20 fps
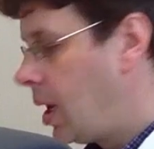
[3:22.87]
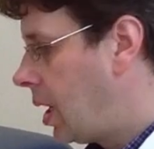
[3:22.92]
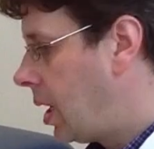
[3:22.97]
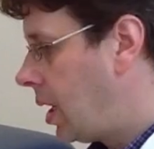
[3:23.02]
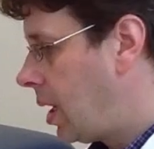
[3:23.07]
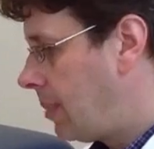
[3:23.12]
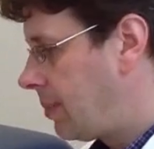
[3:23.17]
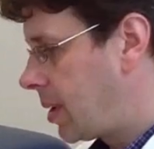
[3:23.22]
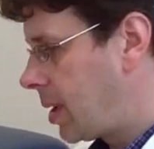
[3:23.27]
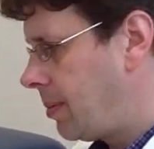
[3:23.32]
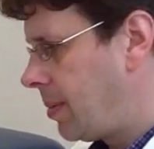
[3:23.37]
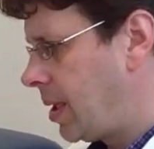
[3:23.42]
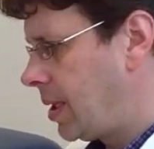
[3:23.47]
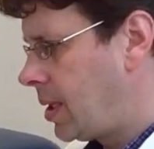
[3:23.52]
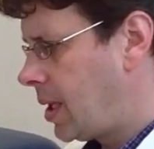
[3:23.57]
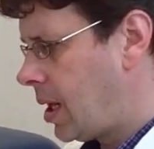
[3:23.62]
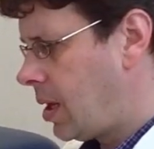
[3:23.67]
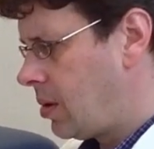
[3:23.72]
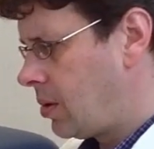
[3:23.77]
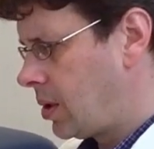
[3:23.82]
I'm coming
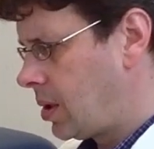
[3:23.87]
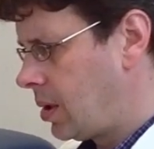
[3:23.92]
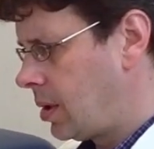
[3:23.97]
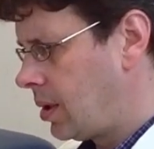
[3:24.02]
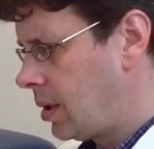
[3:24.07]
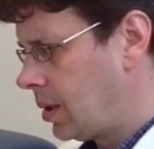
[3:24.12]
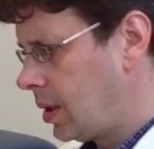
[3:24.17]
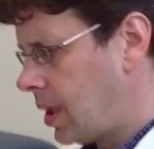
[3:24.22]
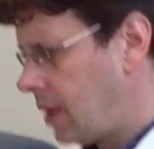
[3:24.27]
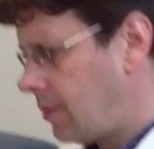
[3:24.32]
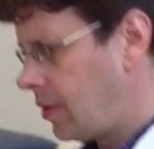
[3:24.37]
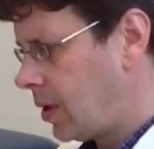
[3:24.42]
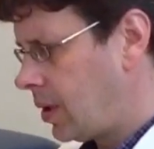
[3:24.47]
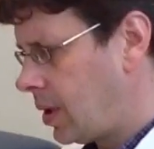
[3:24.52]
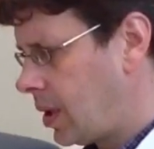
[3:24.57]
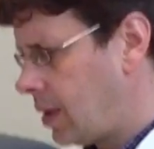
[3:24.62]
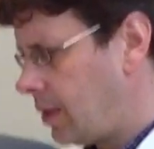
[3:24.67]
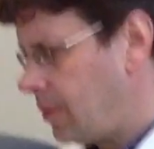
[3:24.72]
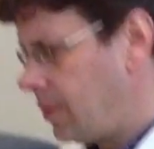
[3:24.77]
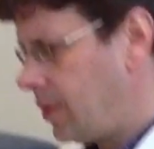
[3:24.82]
down to the
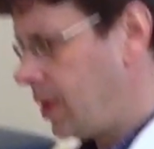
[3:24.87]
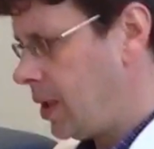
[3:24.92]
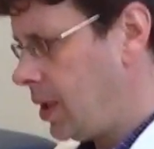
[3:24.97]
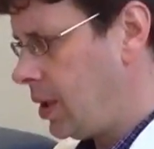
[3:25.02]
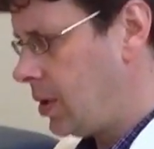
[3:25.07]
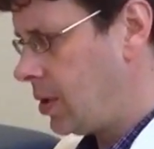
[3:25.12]
level of the